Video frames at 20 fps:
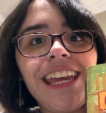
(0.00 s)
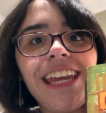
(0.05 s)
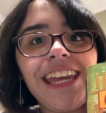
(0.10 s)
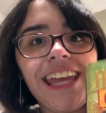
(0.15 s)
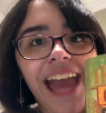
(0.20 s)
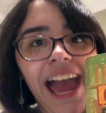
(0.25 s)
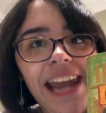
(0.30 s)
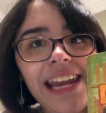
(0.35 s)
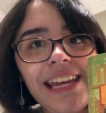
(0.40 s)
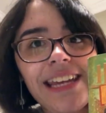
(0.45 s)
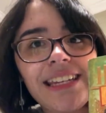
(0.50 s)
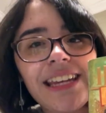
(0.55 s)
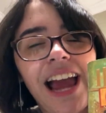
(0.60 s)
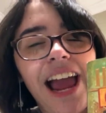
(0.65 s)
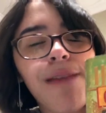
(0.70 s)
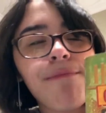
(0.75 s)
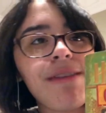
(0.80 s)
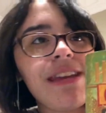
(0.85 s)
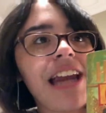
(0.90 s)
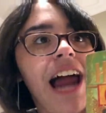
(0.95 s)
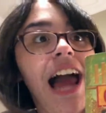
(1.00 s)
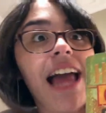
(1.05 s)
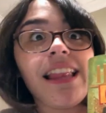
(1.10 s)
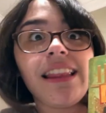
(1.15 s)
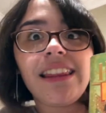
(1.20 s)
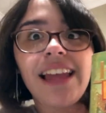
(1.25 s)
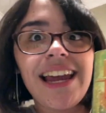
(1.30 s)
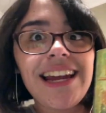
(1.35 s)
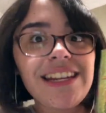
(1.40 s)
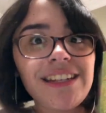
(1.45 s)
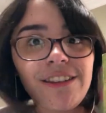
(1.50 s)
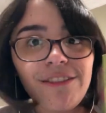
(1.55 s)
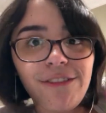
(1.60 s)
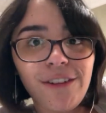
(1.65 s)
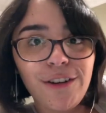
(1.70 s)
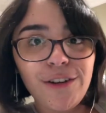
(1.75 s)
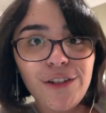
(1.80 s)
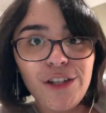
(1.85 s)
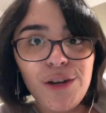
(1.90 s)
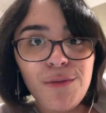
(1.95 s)
get it. I mean, I liked the
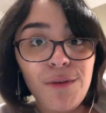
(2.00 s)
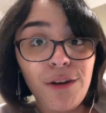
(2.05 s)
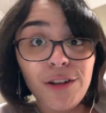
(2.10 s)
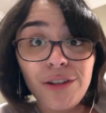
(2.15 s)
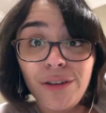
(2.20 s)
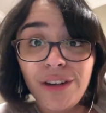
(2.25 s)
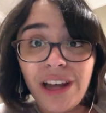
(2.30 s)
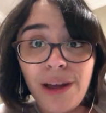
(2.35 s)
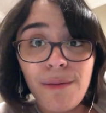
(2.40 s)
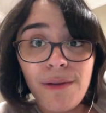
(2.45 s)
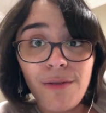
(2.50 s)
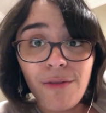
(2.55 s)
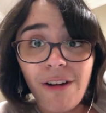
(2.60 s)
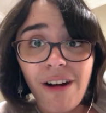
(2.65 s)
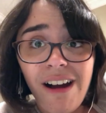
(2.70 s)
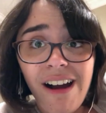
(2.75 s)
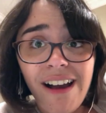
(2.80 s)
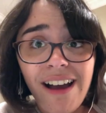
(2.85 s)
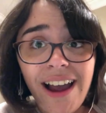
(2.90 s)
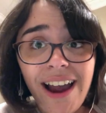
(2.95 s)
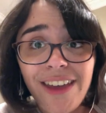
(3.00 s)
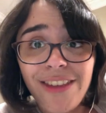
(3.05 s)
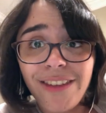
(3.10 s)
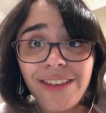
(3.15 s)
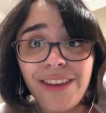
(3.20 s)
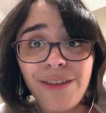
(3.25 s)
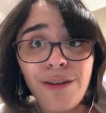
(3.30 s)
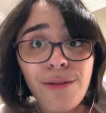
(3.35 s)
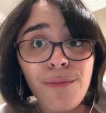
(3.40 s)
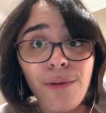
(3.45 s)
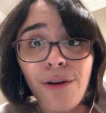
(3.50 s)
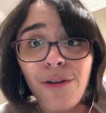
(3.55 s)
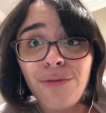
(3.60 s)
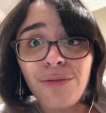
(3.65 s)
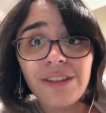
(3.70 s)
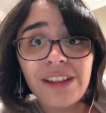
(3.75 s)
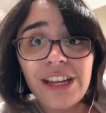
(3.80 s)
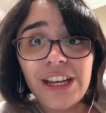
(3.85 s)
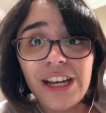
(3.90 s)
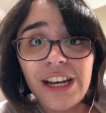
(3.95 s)
first 2 books, don't get me wrong. I thought they were both
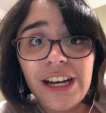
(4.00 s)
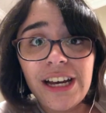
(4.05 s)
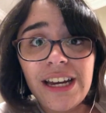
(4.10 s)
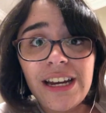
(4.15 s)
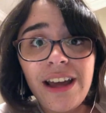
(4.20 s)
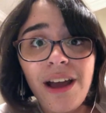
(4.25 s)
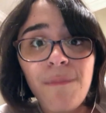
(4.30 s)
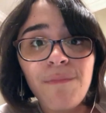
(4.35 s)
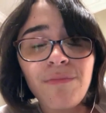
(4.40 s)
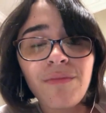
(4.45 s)
really good.